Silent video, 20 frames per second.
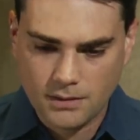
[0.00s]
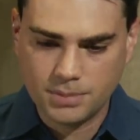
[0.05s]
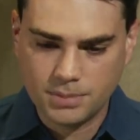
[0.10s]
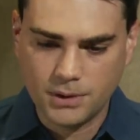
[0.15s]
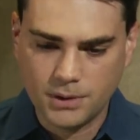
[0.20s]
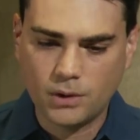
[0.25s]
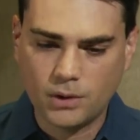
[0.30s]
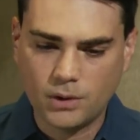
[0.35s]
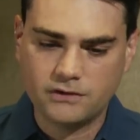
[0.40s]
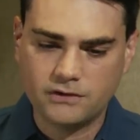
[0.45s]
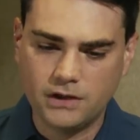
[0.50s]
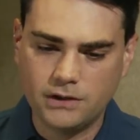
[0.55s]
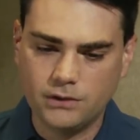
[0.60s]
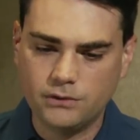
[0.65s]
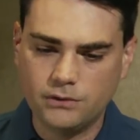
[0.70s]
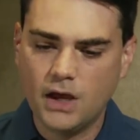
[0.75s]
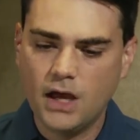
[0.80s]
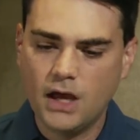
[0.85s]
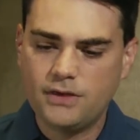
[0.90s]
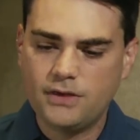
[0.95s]
Blow
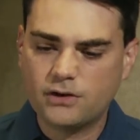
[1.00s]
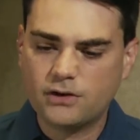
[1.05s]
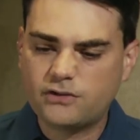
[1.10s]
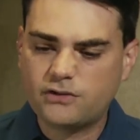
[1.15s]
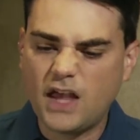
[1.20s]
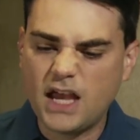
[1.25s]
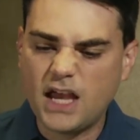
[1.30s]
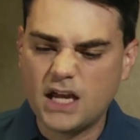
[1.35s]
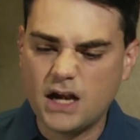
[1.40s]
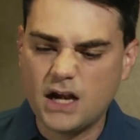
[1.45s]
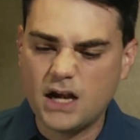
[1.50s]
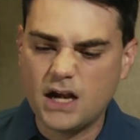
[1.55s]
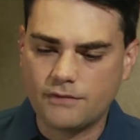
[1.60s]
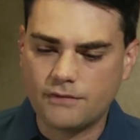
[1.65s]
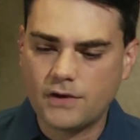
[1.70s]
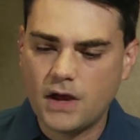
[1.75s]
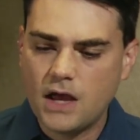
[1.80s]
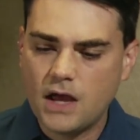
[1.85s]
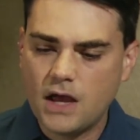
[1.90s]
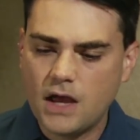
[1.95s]
continues, they're saying
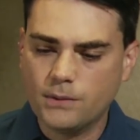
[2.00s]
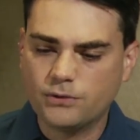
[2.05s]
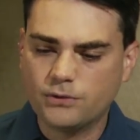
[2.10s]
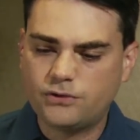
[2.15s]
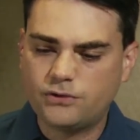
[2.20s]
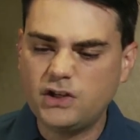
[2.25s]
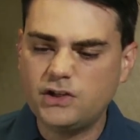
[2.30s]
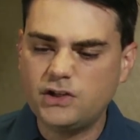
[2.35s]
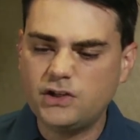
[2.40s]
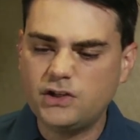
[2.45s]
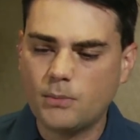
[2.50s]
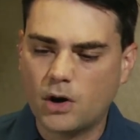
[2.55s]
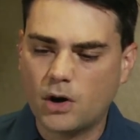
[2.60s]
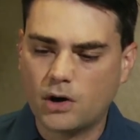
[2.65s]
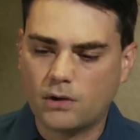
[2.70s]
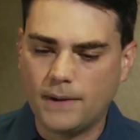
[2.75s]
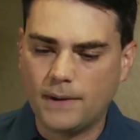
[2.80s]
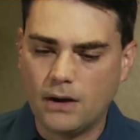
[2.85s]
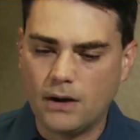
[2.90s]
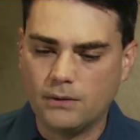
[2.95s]
enough. They will cede no more
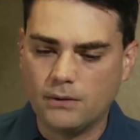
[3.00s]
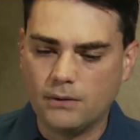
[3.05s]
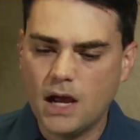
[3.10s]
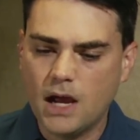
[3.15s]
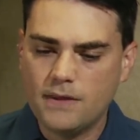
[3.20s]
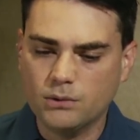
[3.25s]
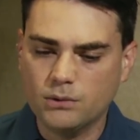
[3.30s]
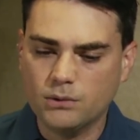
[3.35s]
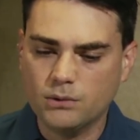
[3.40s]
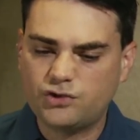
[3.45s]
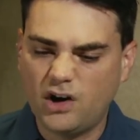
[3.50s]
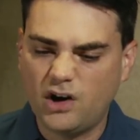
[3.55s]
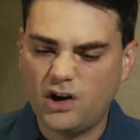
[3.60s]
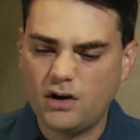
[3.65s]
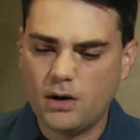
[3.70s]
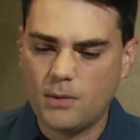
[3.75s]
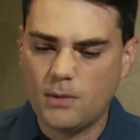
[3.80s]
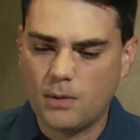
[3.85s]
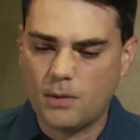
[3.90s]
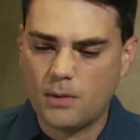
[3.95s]
ground. They will
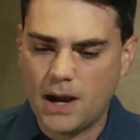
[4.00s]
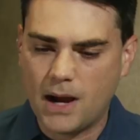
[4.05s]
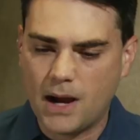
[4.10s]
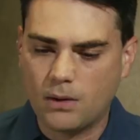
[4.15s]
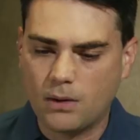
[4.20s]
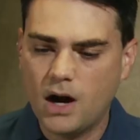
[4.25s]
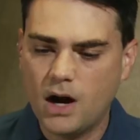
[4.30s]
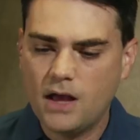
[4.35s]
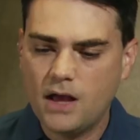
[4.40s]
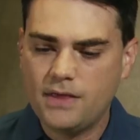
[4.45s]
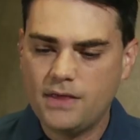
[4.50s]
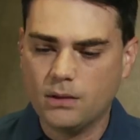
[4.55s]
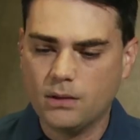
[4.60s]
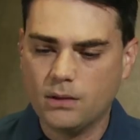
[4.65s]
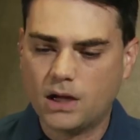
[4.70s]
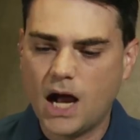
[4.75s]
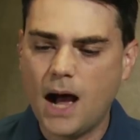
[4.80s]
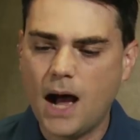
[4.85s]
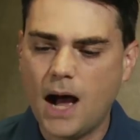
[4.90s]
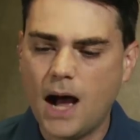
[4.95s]
share no more power. They will
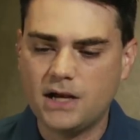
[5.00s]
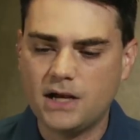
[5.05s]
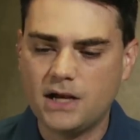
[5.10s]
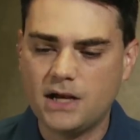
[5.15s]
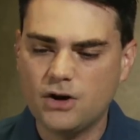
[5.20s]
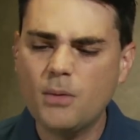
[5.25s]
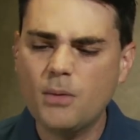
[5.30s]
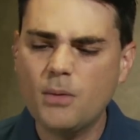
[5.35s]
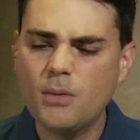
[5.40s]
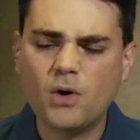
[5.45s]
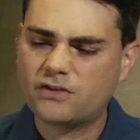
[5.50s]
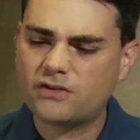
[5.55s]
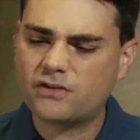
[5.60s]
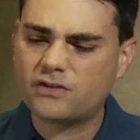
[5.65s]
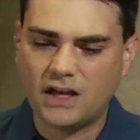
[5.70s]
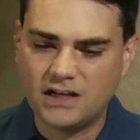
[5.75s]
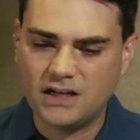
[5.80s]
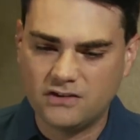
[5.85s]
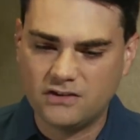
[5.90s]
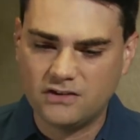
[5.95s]
accommodate no more
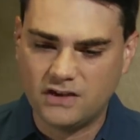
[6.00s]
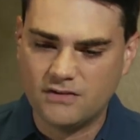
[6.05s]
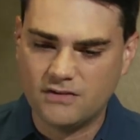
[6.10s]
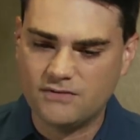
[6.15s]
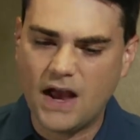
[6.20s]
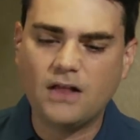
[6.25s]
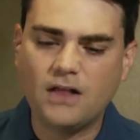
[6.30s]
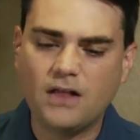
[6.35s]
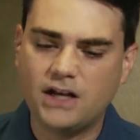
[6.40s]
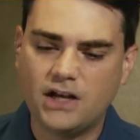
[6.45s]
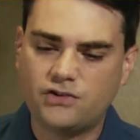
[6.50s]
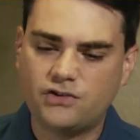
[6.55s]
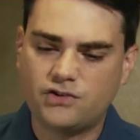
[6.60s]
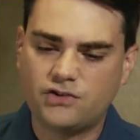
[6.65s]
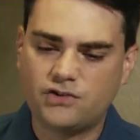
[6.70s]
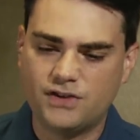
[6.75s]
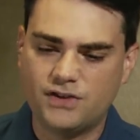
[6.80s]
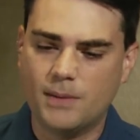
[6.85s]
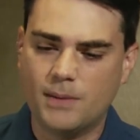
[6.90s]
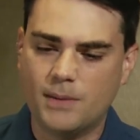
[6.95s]
ascendancy and
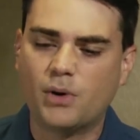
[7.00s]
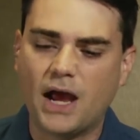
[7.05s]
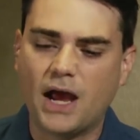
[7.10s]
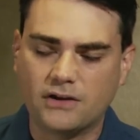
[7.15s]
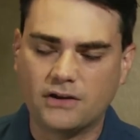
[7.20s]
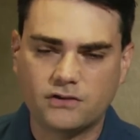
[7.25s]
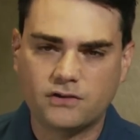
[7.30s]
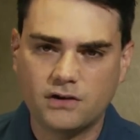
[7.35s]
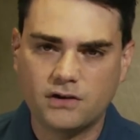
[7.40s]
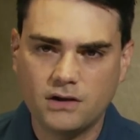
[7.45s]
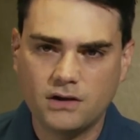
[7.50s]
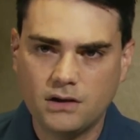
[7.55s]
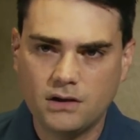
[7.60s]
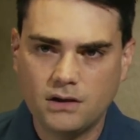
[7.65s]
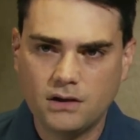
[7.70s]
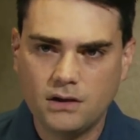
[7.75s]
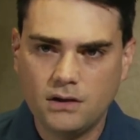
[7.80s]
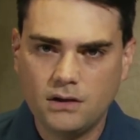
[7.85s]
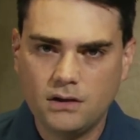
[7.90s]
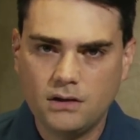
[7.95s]
validation of the oppressed.
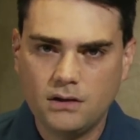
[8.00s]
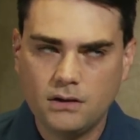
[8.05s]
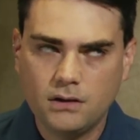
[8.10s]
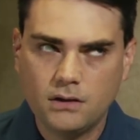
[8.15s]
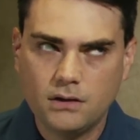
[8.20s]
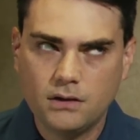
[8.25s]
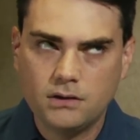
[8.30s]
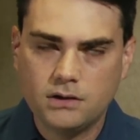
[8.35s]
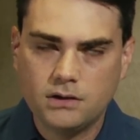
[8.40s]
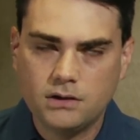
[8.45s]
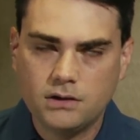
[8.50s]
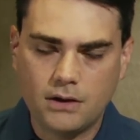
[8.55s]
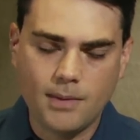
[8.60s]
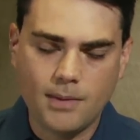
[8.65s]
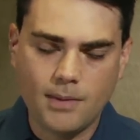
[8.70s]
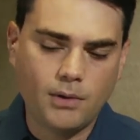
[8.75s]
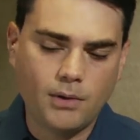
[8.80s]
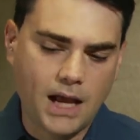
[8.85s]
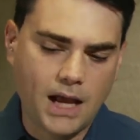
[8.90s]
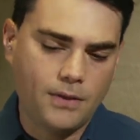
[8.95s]
Now, you
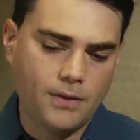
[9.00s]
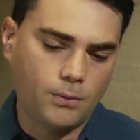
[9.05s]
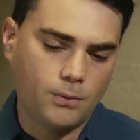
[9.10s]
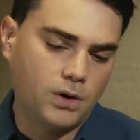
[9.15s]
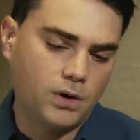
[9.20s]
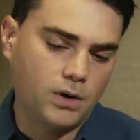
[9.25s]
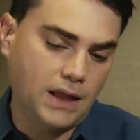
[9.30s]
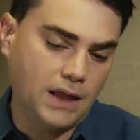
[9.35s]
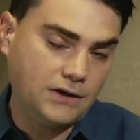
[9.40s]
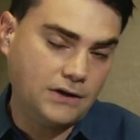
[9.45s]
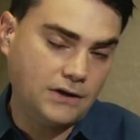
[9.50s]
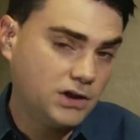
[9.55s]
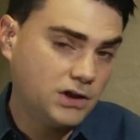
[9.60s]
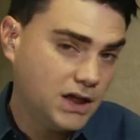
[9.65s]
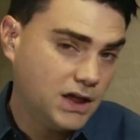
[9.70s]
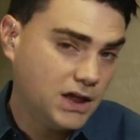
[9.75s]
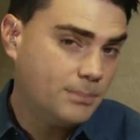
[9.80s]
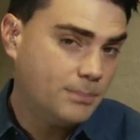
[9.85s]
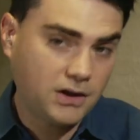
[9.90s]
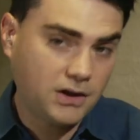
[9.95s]
might want to add the word
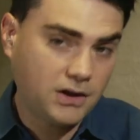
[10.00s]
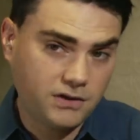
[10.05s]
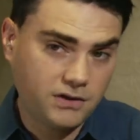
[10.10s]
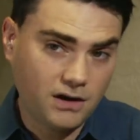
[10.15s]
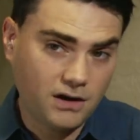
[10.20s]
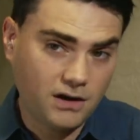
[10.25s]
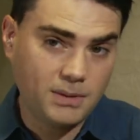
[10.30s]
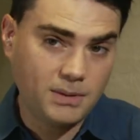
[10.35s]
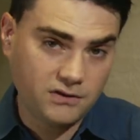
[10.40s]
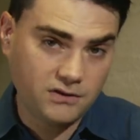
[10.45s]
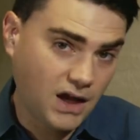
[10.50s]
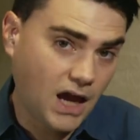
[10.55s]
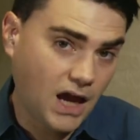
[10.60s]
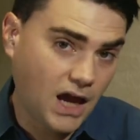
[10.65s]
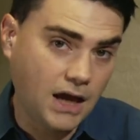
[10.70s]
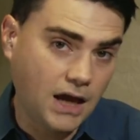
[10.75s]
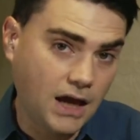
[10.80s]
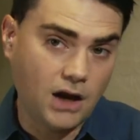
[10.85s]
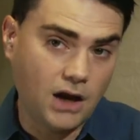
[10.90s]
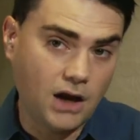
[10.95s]
allegedly oppressed there because,
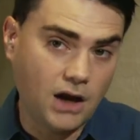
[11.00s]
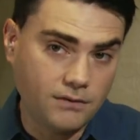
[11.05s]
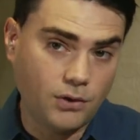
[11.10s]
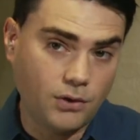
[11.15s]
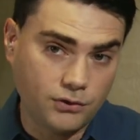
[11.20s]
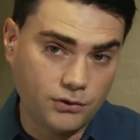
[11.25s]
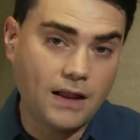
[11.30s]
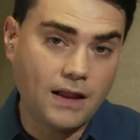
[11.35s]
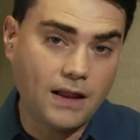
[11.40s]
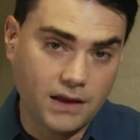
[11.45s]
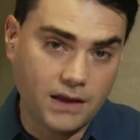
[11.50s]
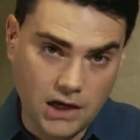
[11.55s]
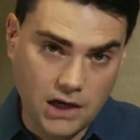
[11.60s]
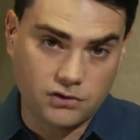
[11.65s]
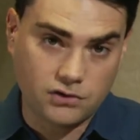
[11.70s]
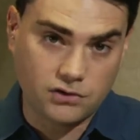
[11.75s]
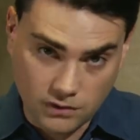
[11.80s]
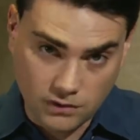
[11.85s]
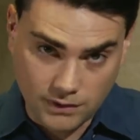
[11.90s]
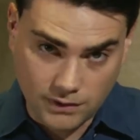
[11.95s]
again, none of those
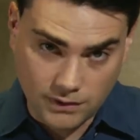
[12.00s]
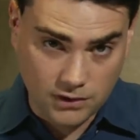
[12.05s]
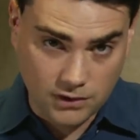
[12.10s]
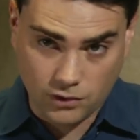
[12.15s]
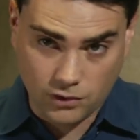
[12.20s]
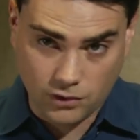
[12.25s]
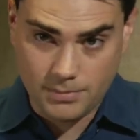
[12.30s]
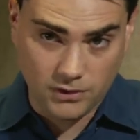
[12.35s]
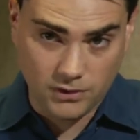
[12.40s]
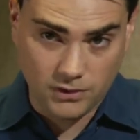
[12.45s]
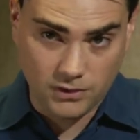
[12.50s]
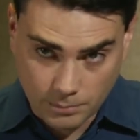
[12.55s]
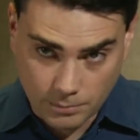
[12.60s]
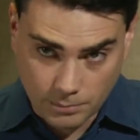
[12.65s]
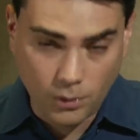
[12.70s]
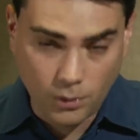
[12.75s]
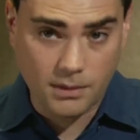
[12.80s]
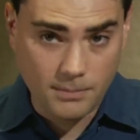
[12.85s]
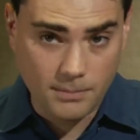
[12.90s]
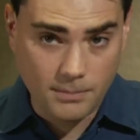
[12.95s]
allegations have actually been
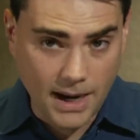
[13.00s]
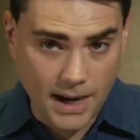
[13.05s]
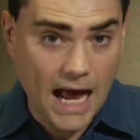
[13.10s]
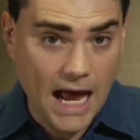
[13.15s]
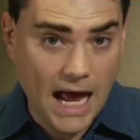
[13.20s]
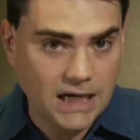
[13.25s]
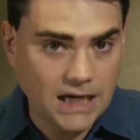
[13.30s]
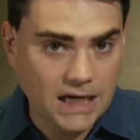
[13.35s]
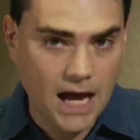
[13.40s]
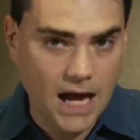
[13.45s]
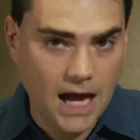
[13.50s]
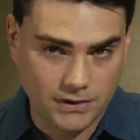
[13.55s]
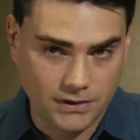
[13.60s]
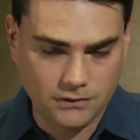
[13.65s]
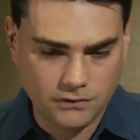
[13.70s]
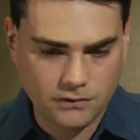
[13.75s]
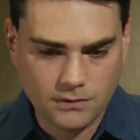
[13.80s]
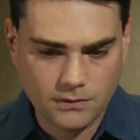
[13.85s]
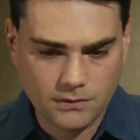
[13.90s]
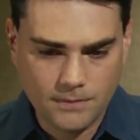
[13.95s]
supported by any
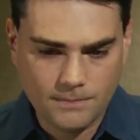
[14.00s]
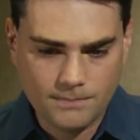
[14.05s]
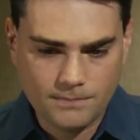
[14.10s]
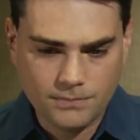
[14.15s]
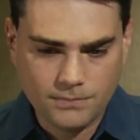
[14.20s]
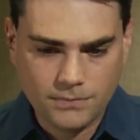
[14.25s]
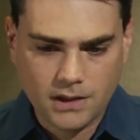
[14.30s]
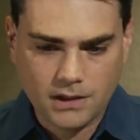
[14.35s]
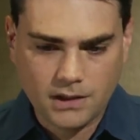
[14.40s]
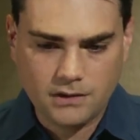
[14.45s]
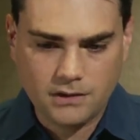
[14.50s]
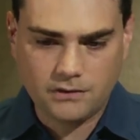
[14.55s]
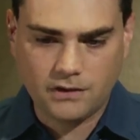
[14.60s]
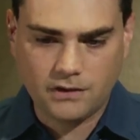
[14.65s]
evidence. He